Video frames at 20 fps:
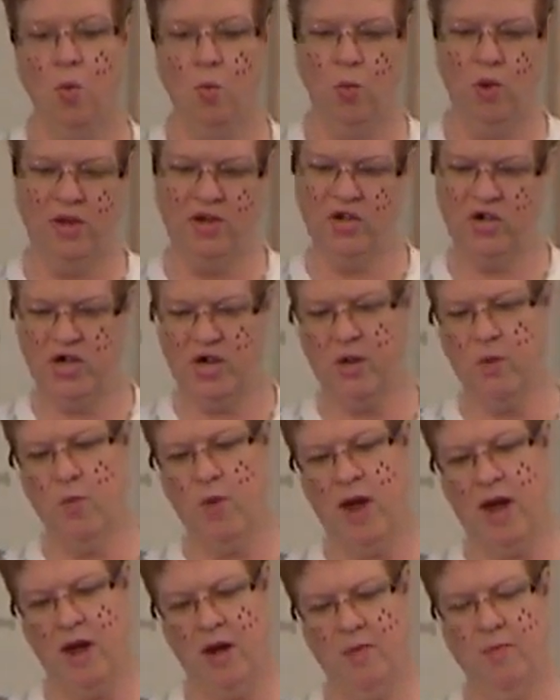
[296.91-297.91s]
with chicken
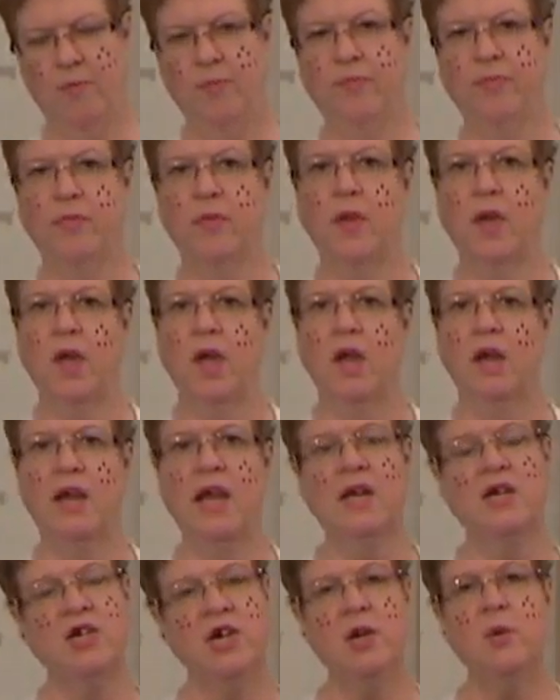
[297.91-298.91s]
wire.
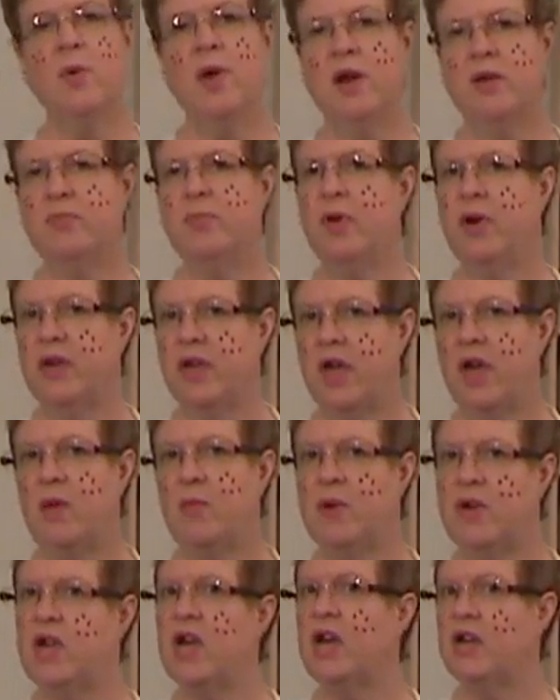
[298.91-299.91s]
Now, chicken wire is pretty
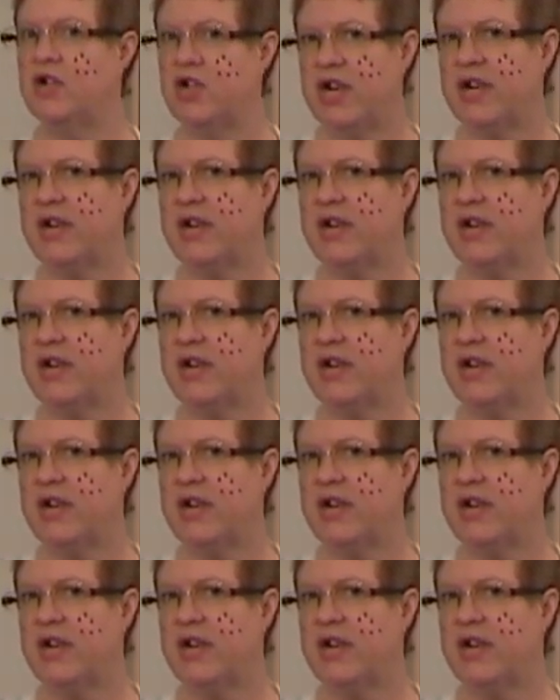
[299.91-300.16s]
good when you got